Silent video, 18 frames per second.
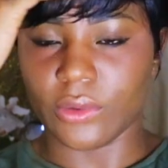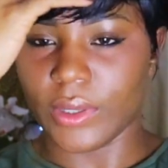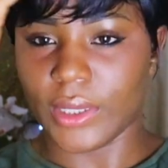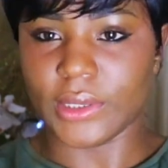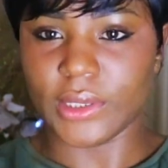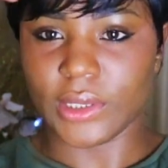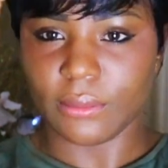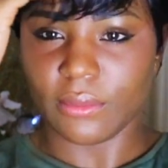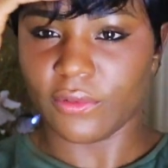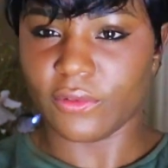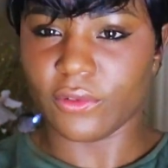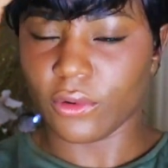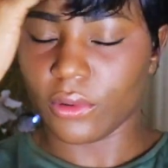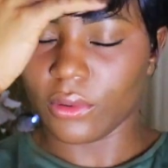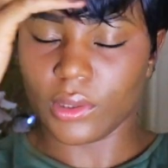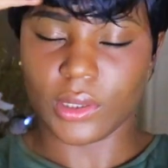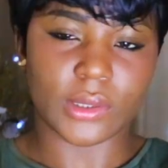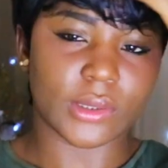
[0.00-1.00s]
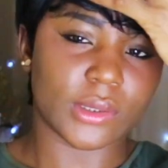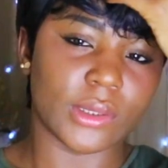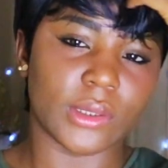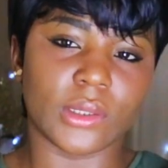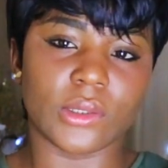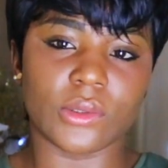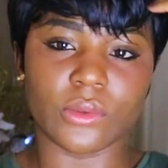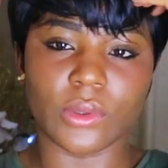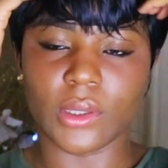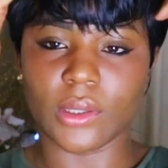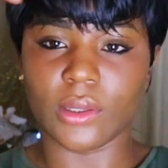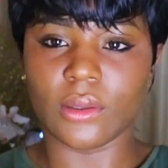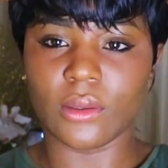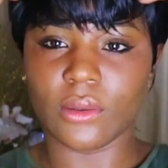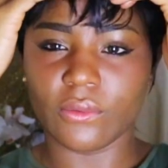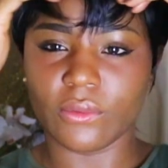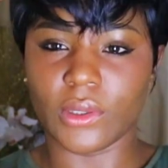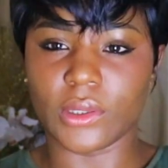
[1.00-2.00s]
way I did it before. Let's see this way,
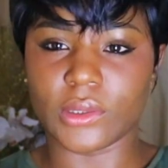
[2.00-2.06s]
for